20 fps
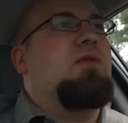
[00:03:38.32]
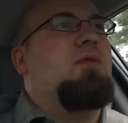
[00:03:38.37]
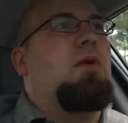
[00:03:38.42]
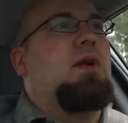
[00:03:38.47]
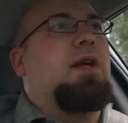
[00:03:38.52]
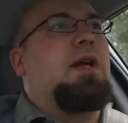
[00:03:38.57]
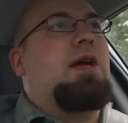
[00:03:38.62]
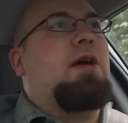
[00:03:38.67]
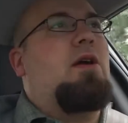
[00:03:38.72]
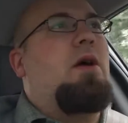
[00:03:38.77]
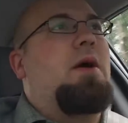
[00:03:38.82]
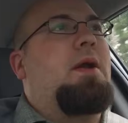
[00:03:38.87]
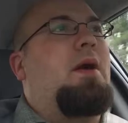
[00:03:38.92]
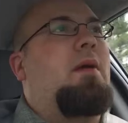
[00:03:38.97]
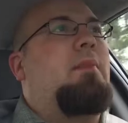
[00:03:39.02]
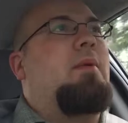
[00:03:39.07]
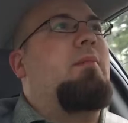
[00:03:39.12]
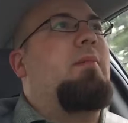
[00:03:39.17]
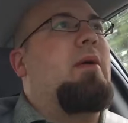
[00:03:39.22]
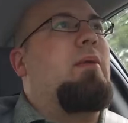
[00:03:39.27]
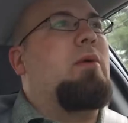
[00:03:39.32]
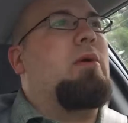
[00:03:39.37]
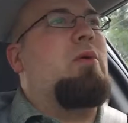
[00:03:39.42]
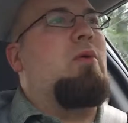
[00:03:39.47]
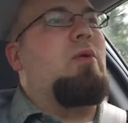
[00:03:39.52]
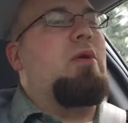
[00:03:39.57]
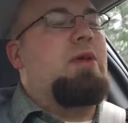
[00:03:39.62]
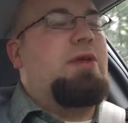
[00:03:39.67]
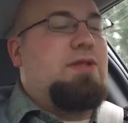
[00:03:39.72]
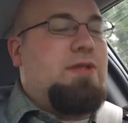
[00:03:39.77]
do want to get caught up on my
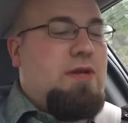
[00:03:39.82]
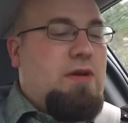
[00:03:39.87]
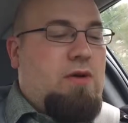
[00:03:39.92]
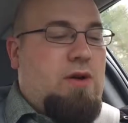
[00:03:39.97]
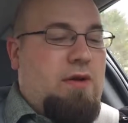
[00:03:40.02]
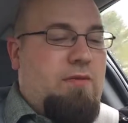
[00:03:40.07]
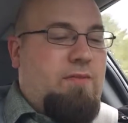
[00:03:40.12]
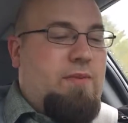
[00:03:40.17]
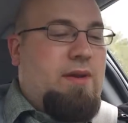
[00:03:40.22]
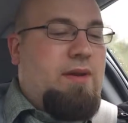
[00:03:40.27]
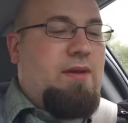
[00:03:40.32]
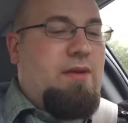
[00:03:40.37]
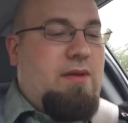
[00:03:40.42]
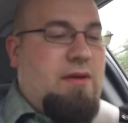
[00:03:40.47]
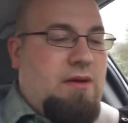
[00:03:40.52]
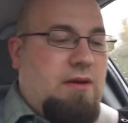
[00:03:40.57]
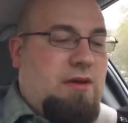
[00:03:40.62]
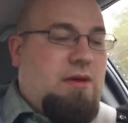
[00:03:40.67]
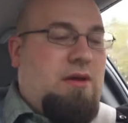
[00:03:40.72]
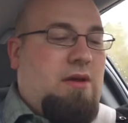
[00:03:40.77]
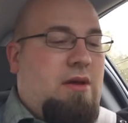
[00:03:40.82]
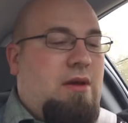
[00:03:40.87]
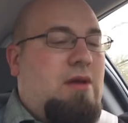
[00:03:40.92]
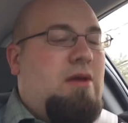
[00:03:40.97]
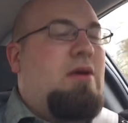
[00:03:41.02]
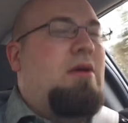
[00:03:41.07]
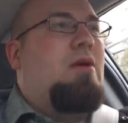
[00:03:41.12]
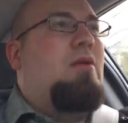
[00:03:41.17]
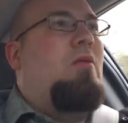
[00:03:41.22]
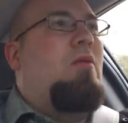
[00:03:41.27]
recordings, though.
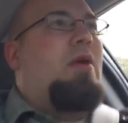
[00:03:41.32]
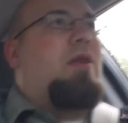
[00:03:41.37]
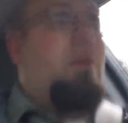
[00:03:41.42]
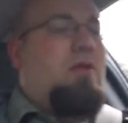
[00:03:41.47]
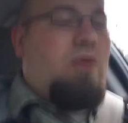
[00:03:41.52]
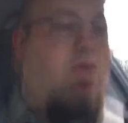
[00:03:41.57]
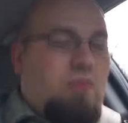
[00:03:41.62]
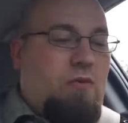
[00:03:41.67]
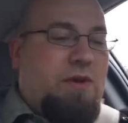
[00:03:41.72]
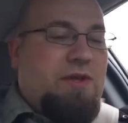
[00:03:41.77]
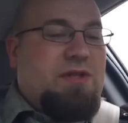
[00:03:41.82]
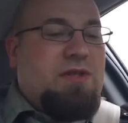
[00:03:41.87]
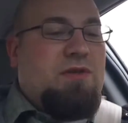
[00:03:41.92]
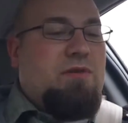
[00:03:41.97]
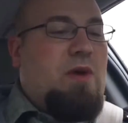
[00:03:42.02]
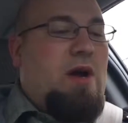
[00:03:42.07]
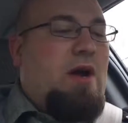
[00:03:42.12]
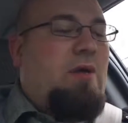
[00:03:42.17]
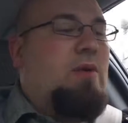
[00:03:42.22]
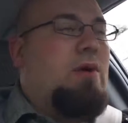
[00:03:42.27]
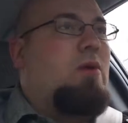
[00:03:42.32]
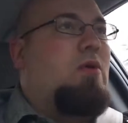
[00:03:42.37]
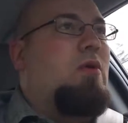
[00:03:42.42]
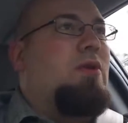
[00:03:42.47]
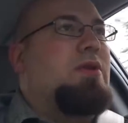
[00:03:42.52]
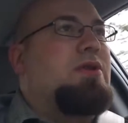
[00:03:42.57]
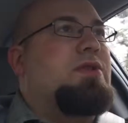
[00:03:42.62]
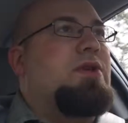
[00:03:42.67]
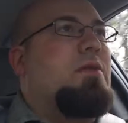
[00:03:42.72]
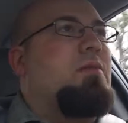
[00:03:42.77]
One of the whole reasons why I
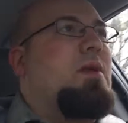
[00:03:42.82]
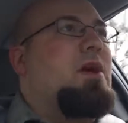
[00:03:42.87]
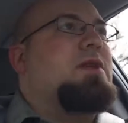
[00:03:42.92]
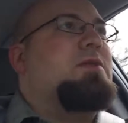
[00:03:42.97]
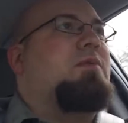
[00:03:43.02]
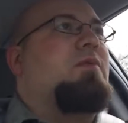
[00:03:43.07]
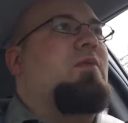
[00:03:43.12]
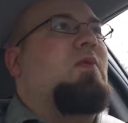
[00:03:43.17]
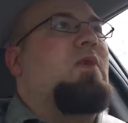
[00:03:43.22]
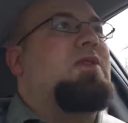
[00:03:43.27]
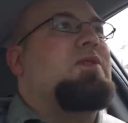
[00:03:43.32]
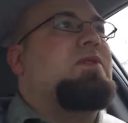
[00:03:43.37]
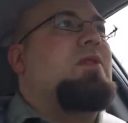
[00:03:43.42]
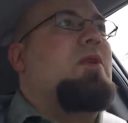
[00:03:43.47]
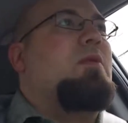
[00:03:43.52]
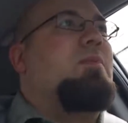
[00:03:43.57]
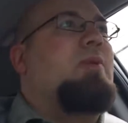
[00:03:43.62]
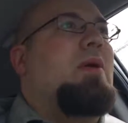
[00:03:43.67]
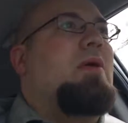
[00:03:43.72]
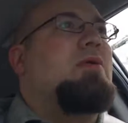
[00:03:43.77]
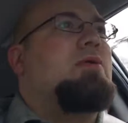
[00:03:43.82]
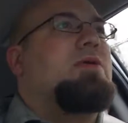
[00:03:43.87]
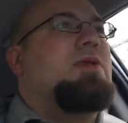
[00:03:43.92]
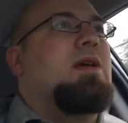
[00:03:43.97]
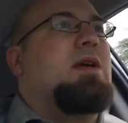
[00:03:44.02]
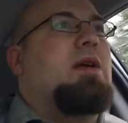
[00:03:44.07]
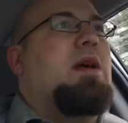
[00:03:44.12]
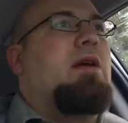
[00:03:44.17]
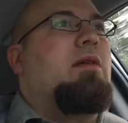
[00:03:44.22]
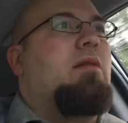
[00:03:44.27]
recorded so much before I started
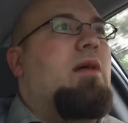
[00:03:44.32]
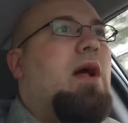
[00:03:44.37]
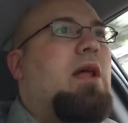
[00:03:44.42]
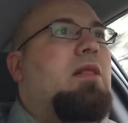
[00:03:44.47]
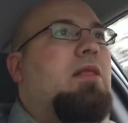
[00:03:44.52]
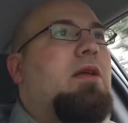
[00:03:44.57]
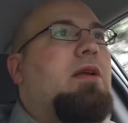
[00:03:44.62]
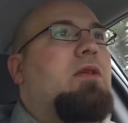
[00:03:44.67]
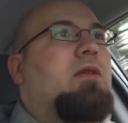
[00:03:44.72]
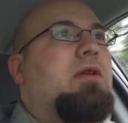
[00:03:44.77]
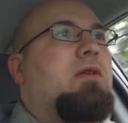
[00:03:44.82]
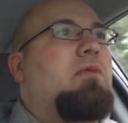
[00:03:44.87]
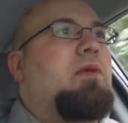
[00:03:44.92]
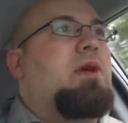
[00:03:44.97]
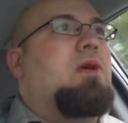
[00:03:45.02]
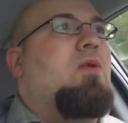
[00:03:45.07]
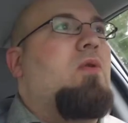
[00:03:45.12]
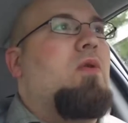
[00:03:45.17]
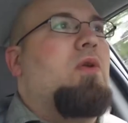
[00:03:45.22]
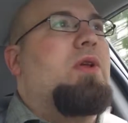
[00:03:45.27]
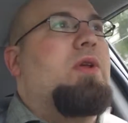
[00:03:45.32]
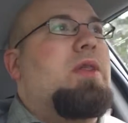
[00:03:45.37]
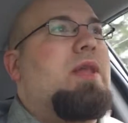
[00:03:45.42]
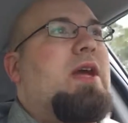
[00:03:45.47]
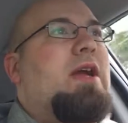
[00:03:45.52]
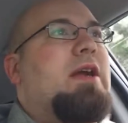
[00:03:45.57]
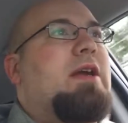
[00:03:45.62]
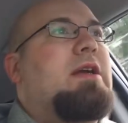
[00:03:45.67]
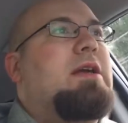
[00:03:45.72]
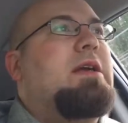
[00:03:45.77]
posting, I literally recorded
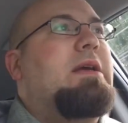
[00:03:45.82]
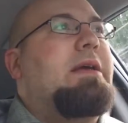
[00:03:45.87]
like